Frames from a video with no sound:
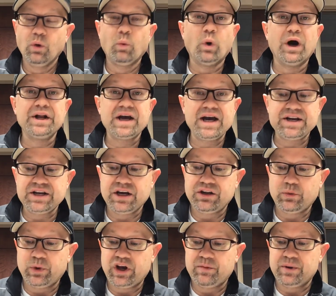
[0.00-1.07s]
One idea
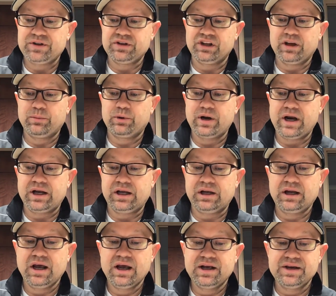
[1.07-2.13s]
that we have been
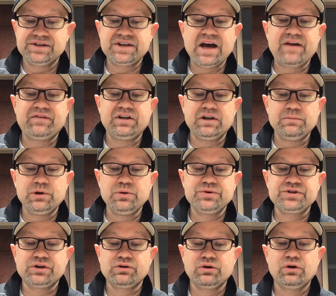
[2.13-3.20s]
deliberating is having the
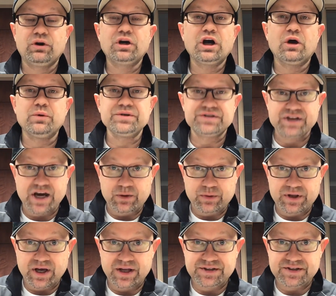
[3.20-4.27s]
musical coincide
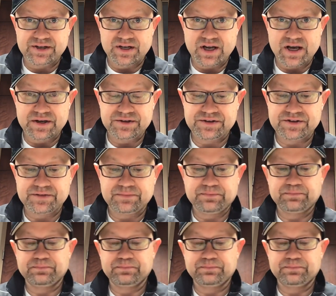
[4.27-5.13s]
with Hudson Days.